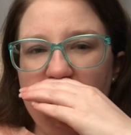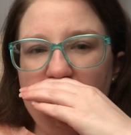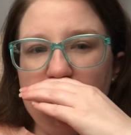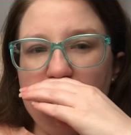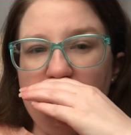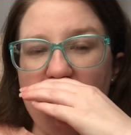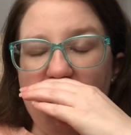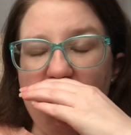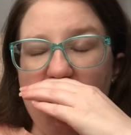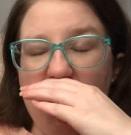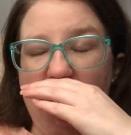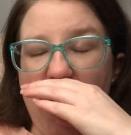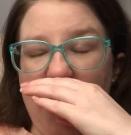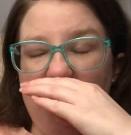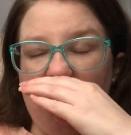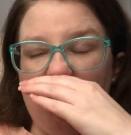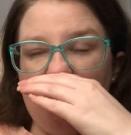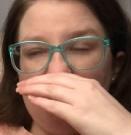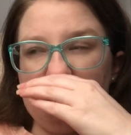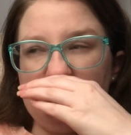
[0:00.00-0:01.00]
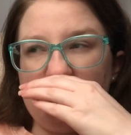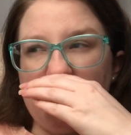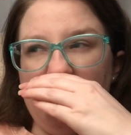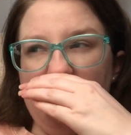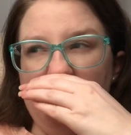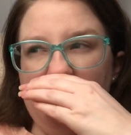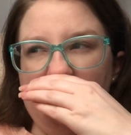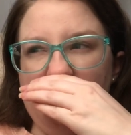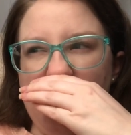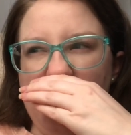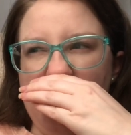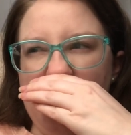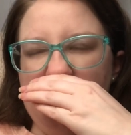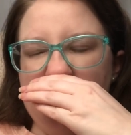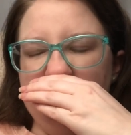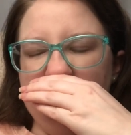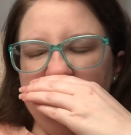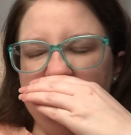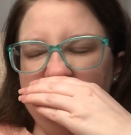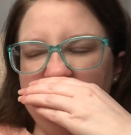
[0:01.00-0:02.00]
But I
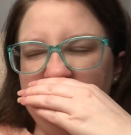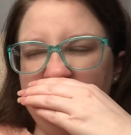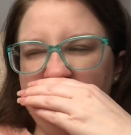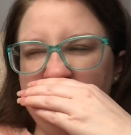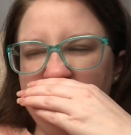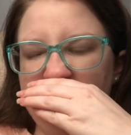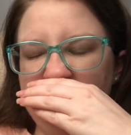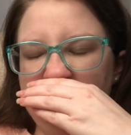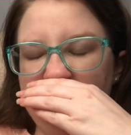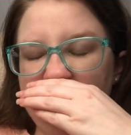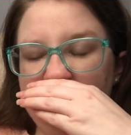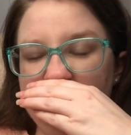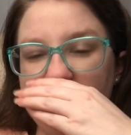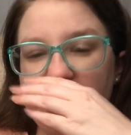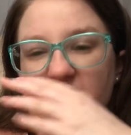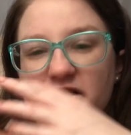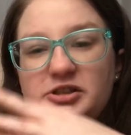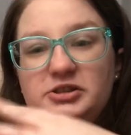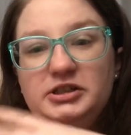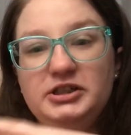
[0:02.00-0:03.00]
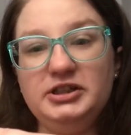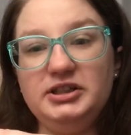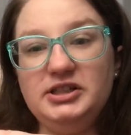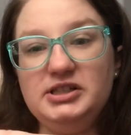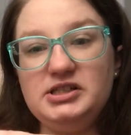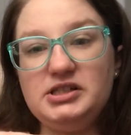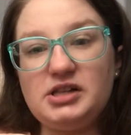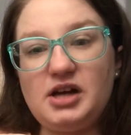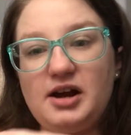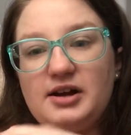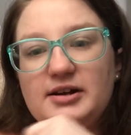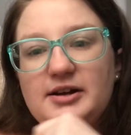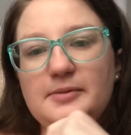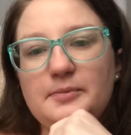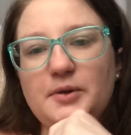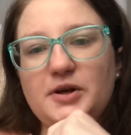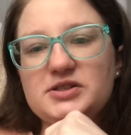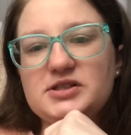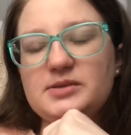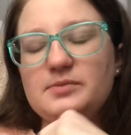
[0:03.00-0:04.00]
also clearly stocked up
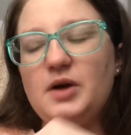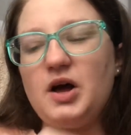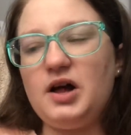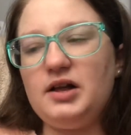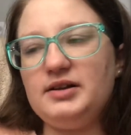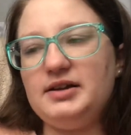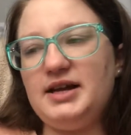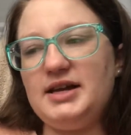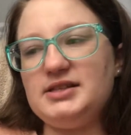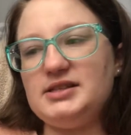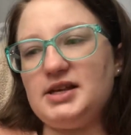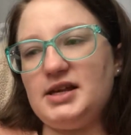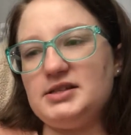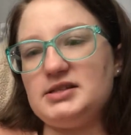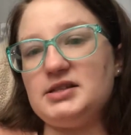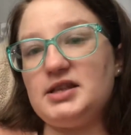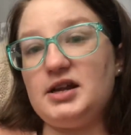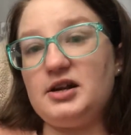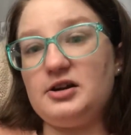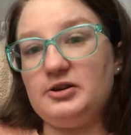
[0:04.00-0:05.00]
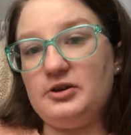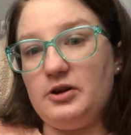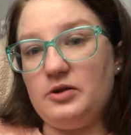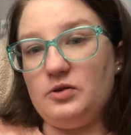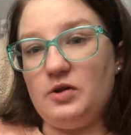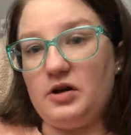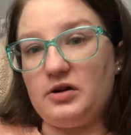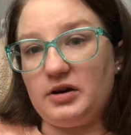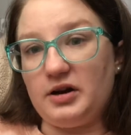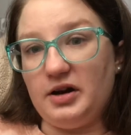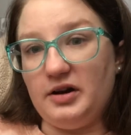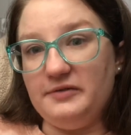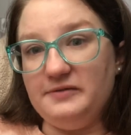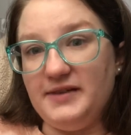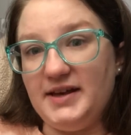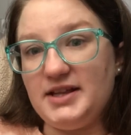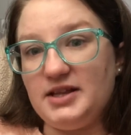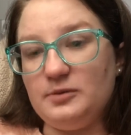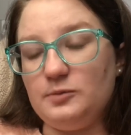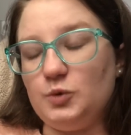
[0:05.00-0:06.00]
on some holiday sets that are no longer
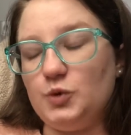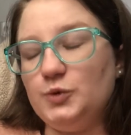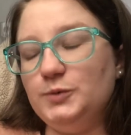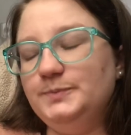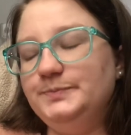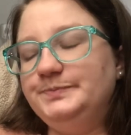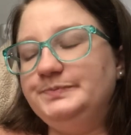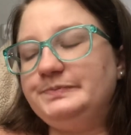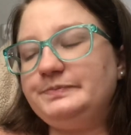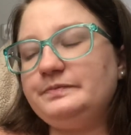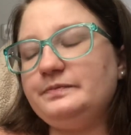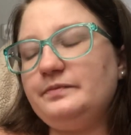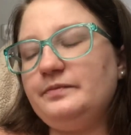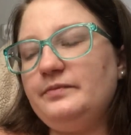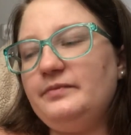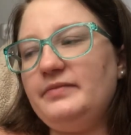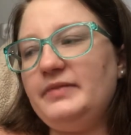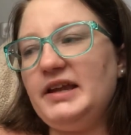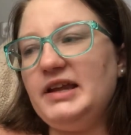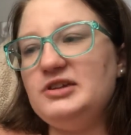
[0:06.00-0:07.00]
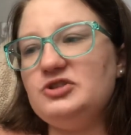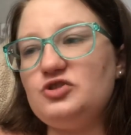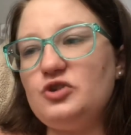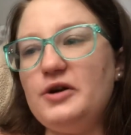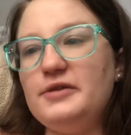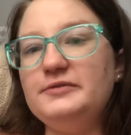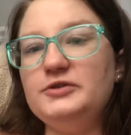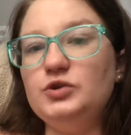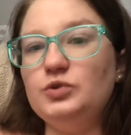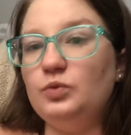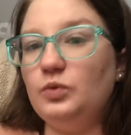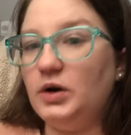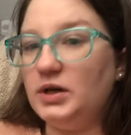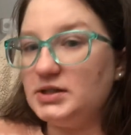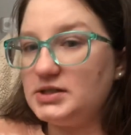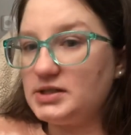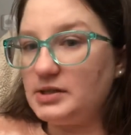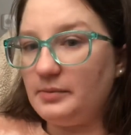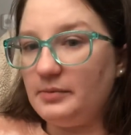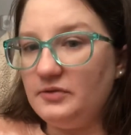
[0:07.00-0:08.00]
available. So if you want
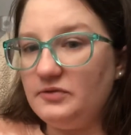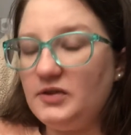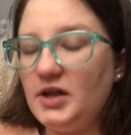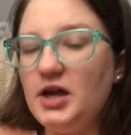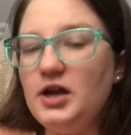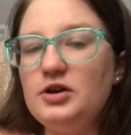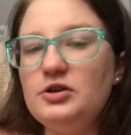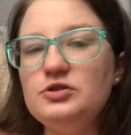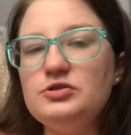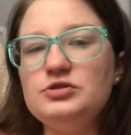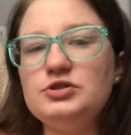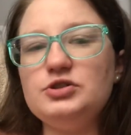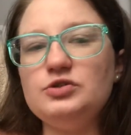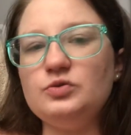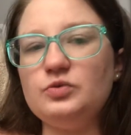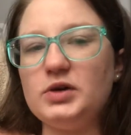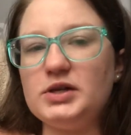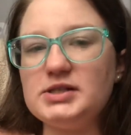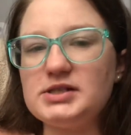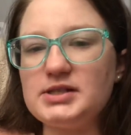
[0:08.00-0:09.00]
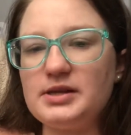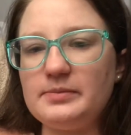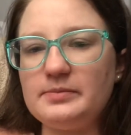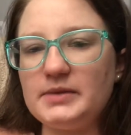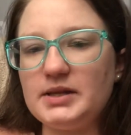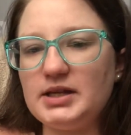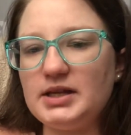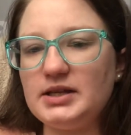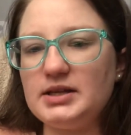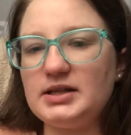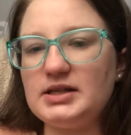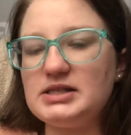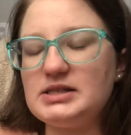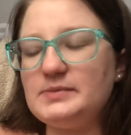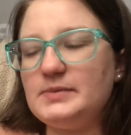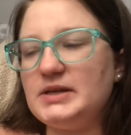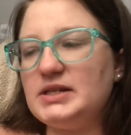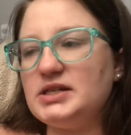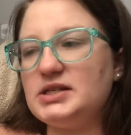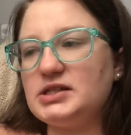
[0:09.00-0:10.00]
some of those, you want something that's
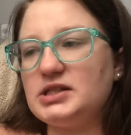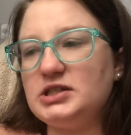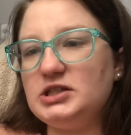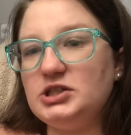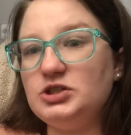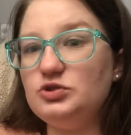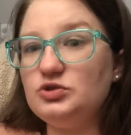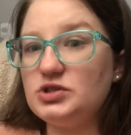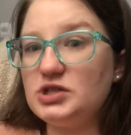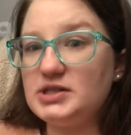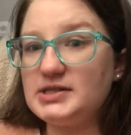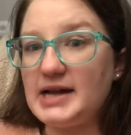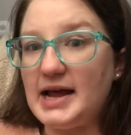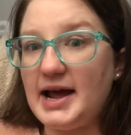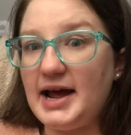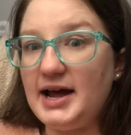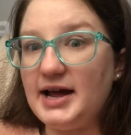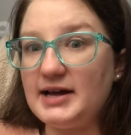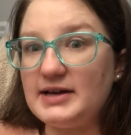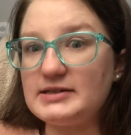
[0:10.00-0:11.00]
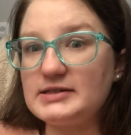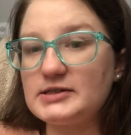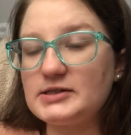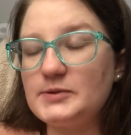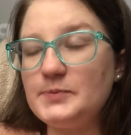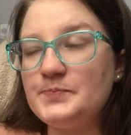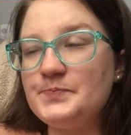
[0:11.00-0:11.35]
been discontinued, just ask.